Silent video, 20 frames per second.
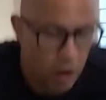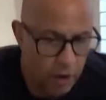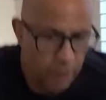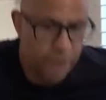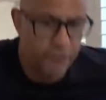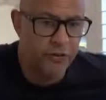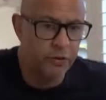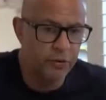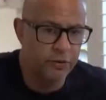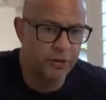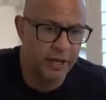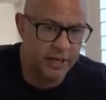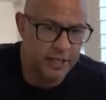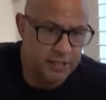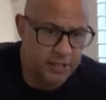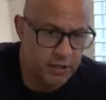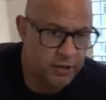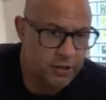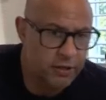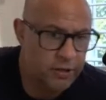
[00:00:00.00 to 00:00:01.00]
I feel that
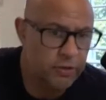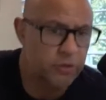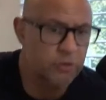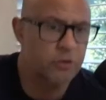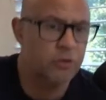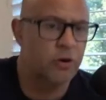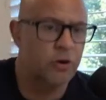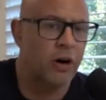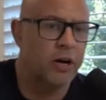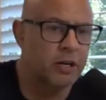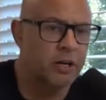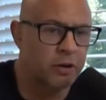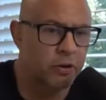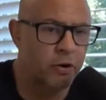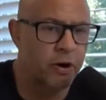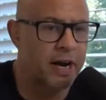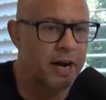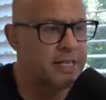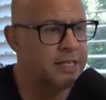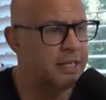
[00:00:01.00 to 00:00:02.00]
it's kind of
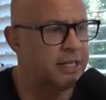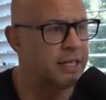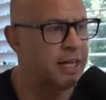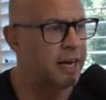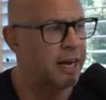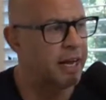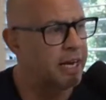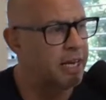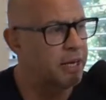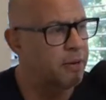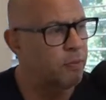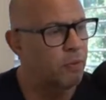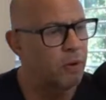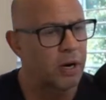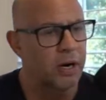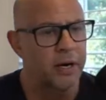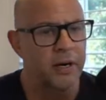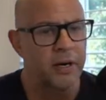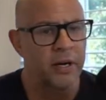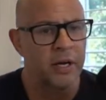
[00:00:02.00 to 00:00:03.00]
crazy that
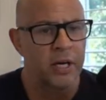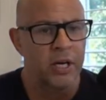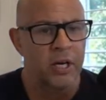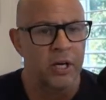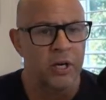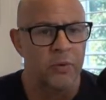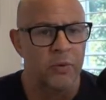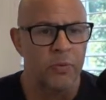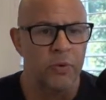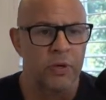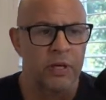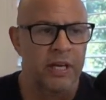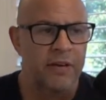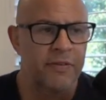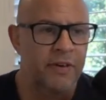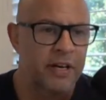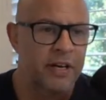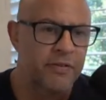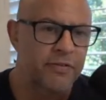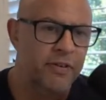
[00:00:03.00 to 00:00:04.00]
anyone would
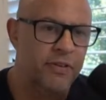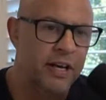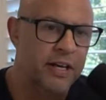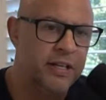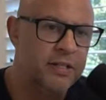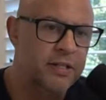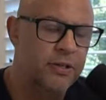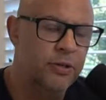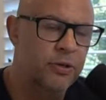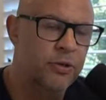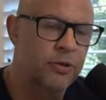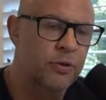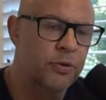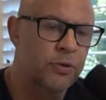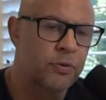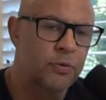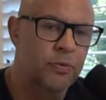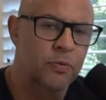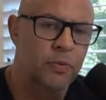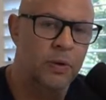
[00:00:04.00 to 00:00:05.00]
give any flack
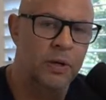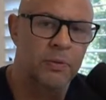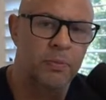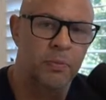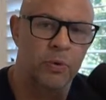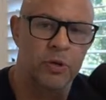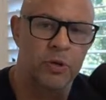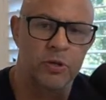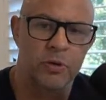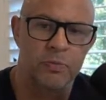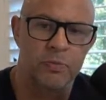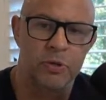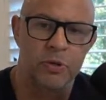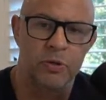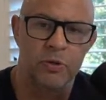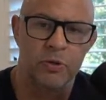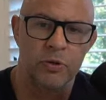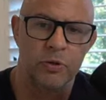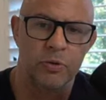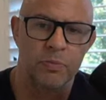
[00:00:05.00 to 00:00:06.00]
to Wonderboy
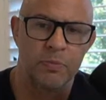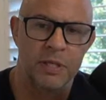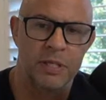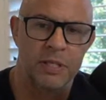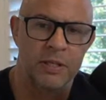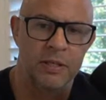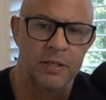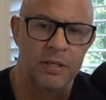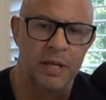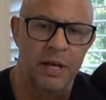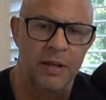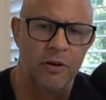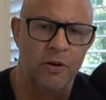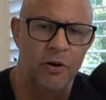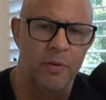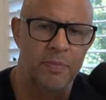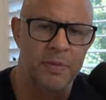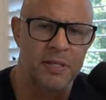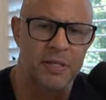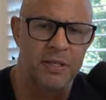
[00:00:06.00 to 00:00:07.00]
Thompson. The other
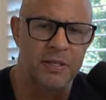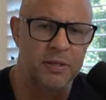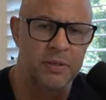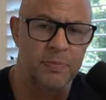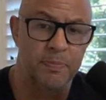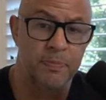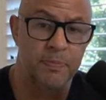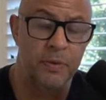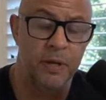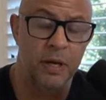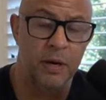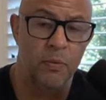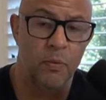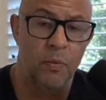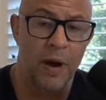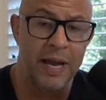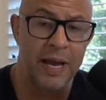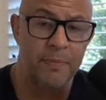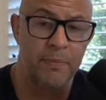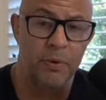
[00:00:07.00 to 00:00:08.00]
guy misses
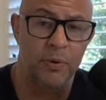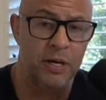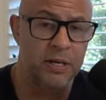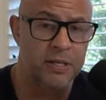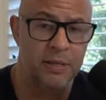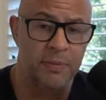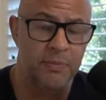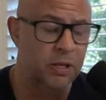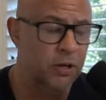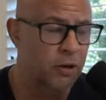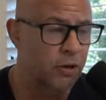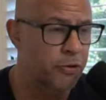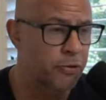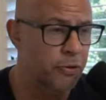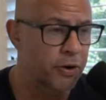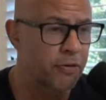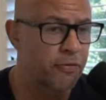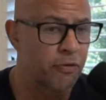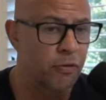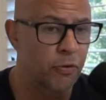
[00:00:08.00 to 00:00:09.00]
weight by something like
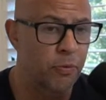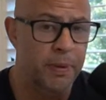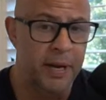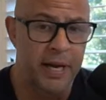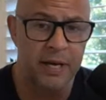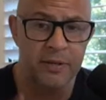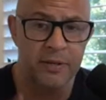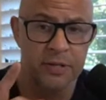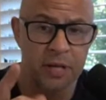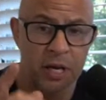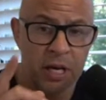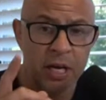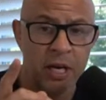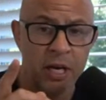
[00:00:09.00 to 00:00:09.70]
3 or 4 pounds.